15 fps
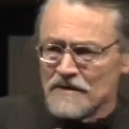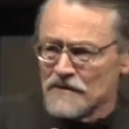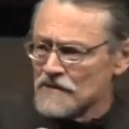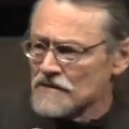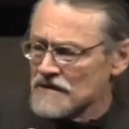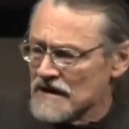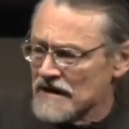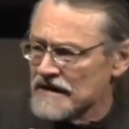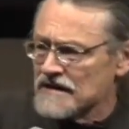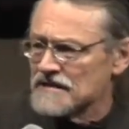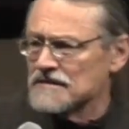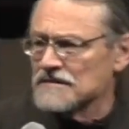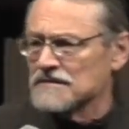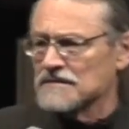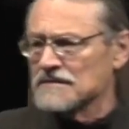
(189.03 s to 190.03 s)
looked like
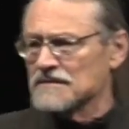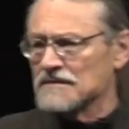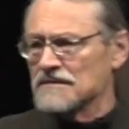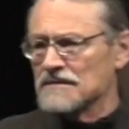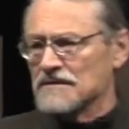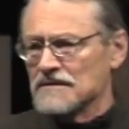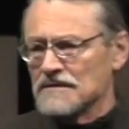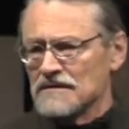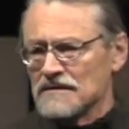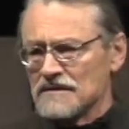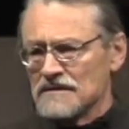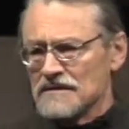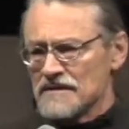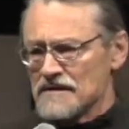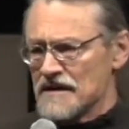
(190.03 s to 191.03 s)

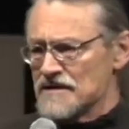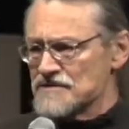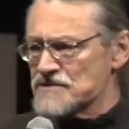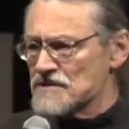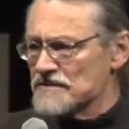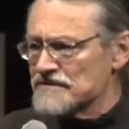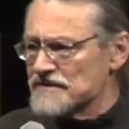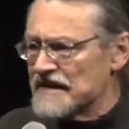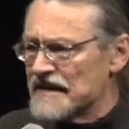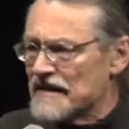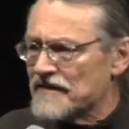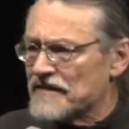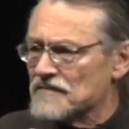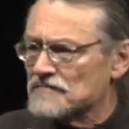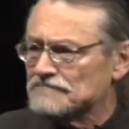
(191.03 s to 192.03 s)
the angel of
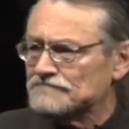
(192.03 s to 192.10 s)
death.